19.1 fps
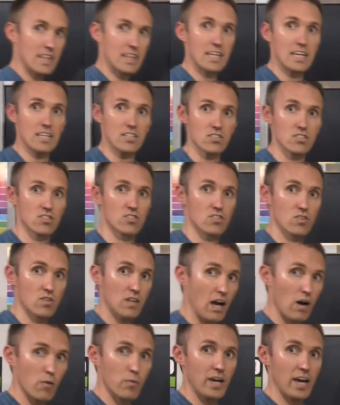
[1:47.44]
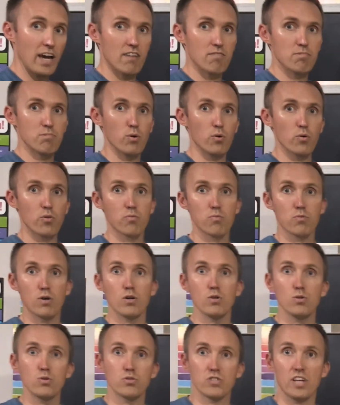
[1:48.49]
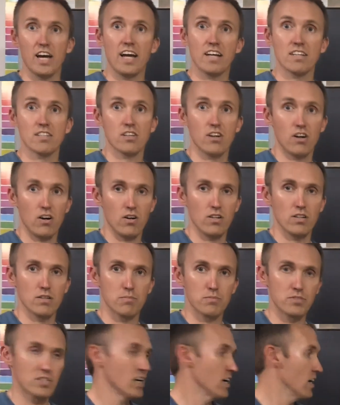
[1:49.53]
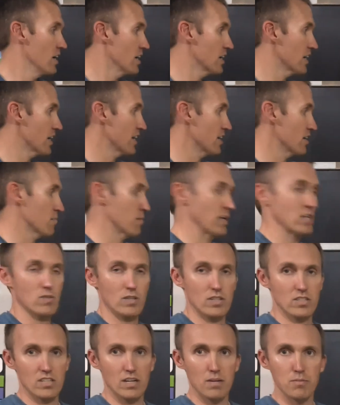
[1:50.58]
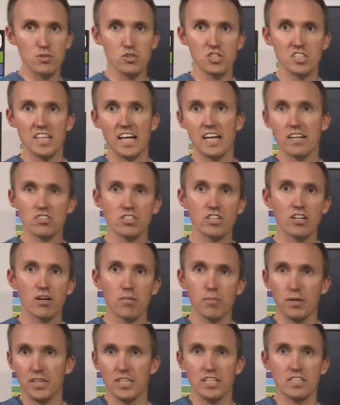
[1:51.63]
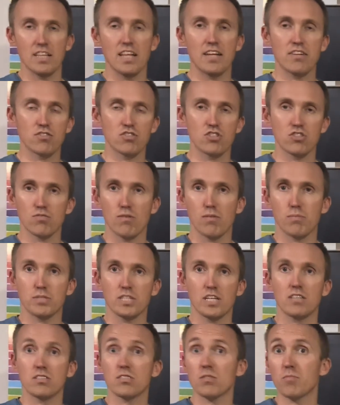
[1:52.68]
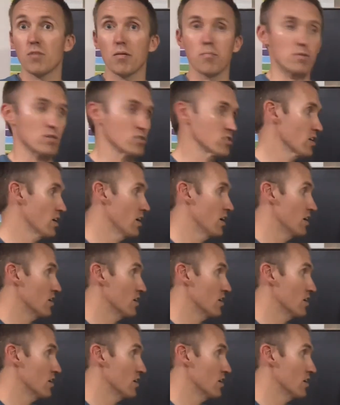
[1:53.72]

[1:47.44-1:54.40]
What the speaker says: this. So now we have both rows and columns in our matrix. And I'm using letters here, but these letters just represent some numbers.